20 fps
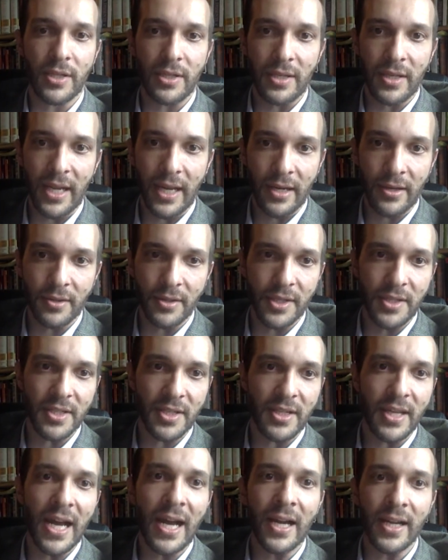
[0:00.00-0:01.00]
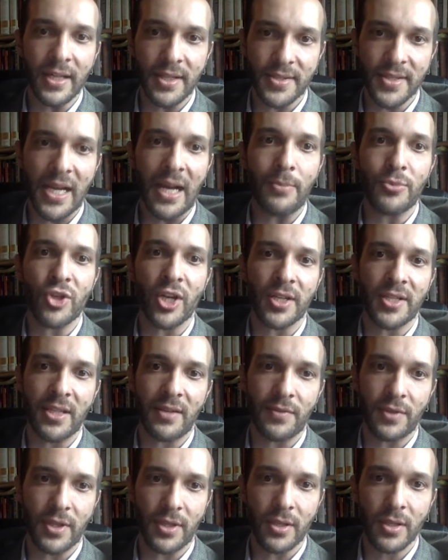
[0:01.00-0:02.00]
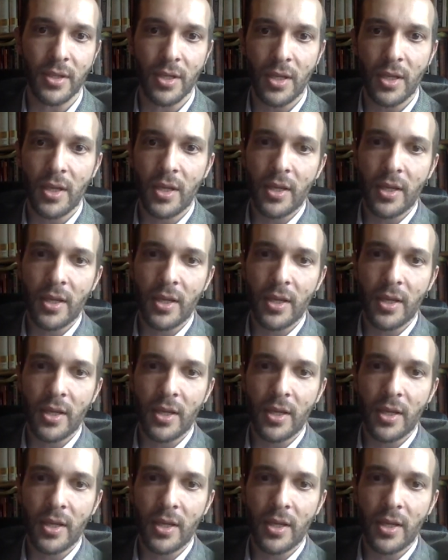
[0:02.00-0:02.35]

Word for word: It inherently denies objectivity.